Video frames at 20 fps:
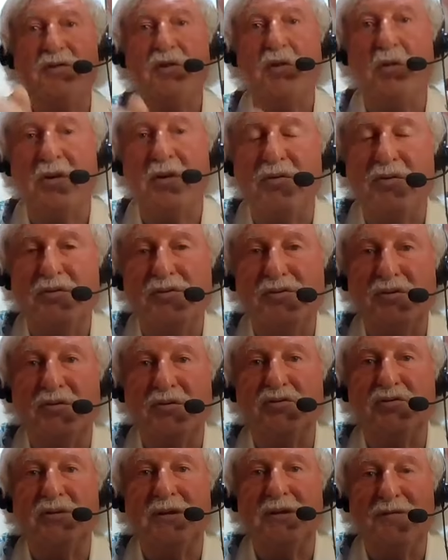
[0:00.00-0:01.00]
you going through
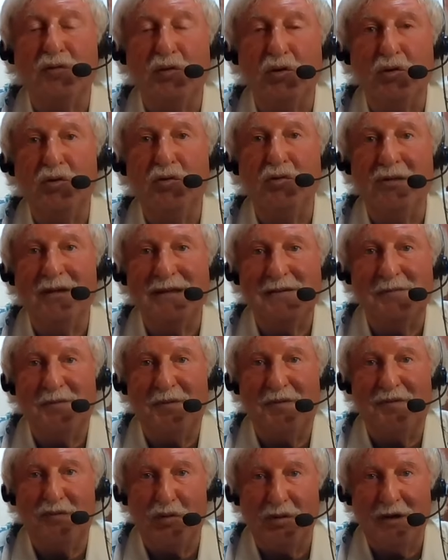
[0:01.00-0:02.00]
surgery, if you do this
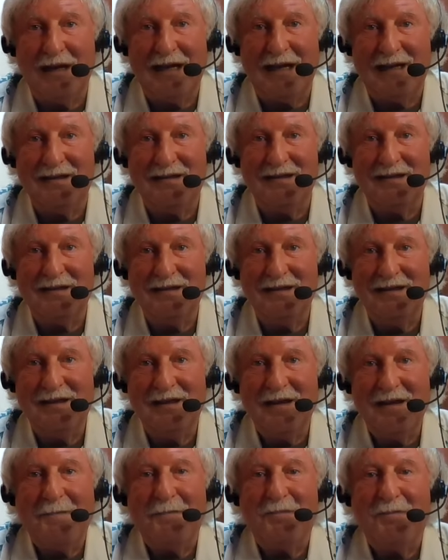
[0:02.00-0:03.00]
beforehand,
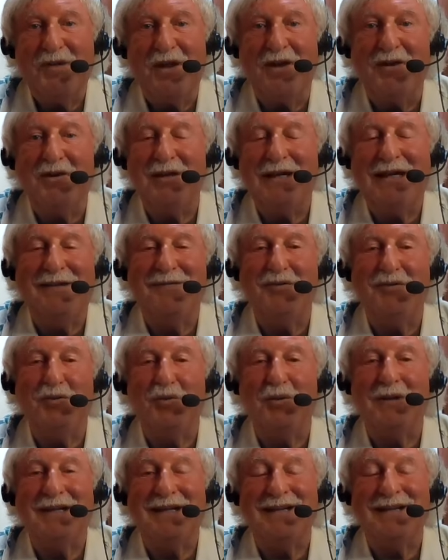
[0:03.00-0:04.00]
now you can even
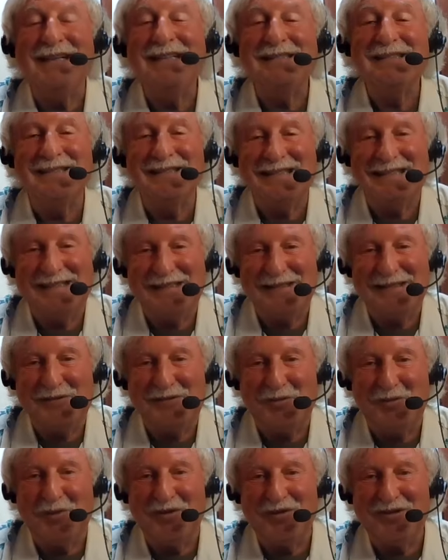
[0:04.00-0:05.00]
do it in this disease
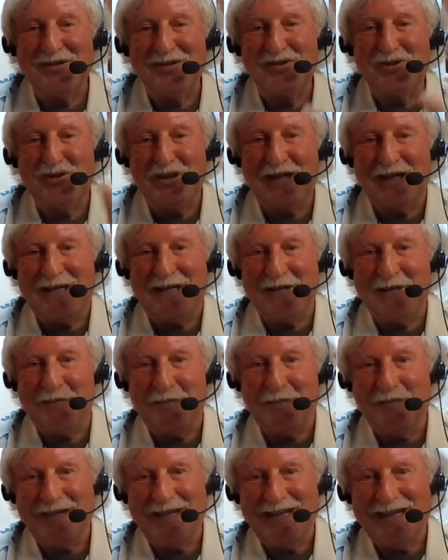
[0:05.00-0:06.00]
where the gel
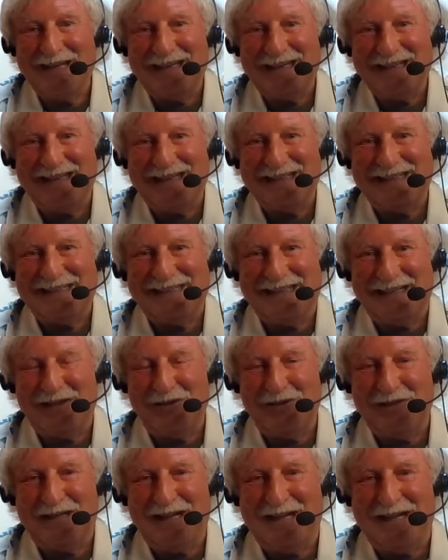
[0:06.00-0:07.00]
is
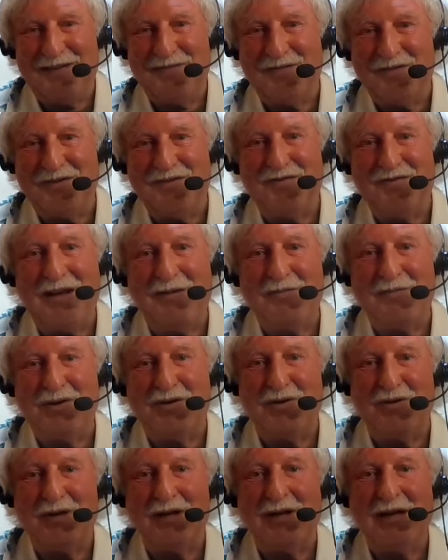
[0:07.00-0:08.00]
irritative and
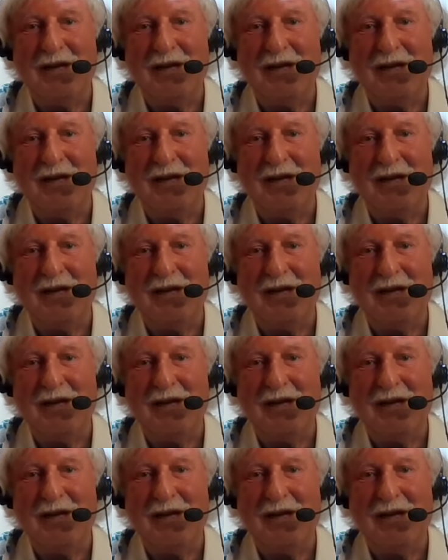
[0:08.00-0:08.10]
inflammatory.